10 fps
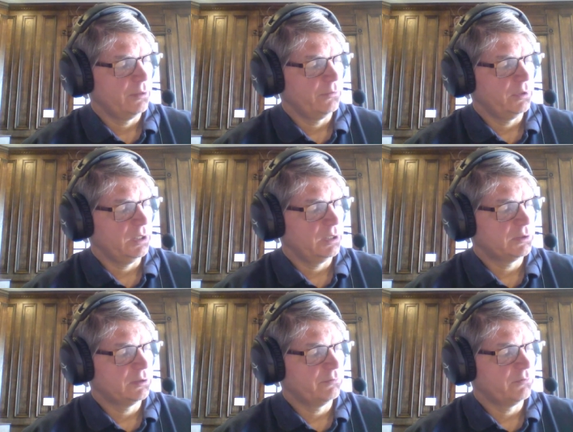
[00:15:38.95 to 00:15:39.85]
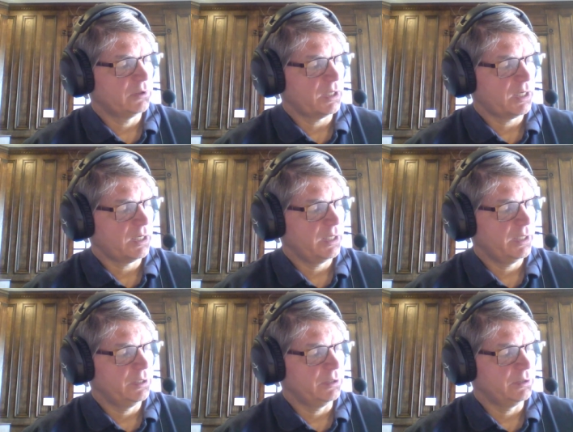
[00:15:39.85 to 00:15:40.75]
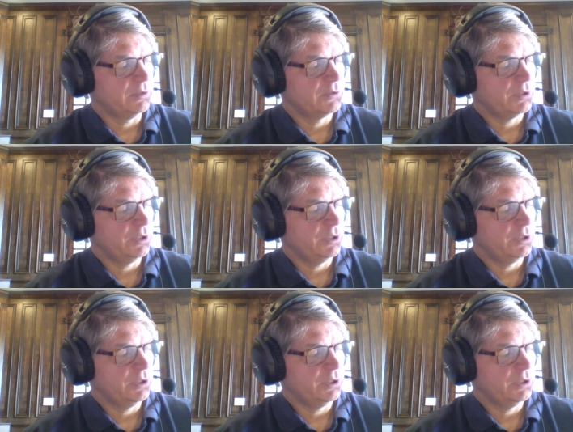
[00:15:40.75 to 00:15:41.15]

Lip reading: The answer for I is